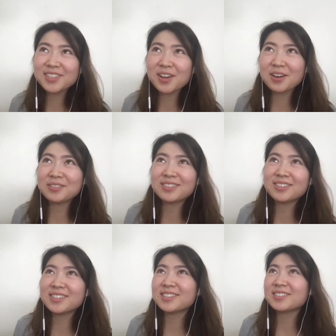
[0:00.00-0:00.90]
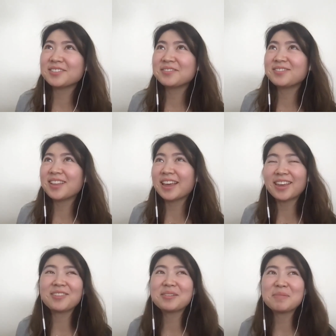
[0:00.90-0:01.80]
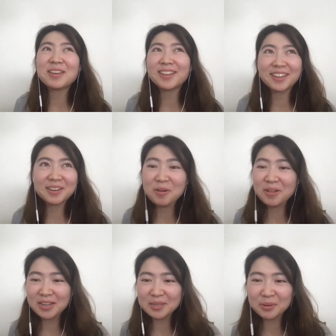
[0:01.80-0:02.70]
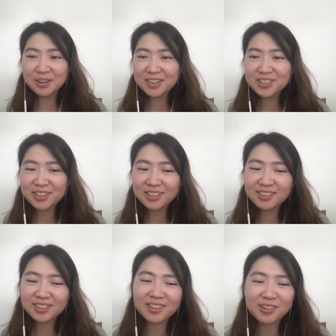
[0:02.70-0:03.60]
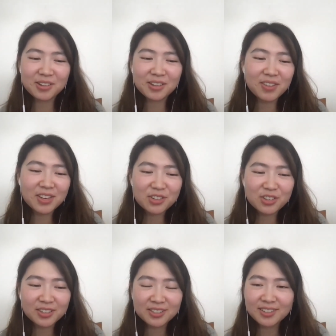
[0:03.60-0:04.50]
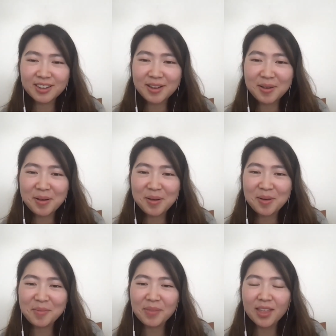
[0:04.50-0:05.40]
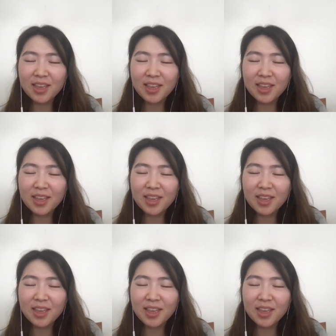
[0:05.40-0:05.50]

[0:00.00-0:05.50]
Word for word: sounds like it would be like a whole exploration, a whole adventure. Um,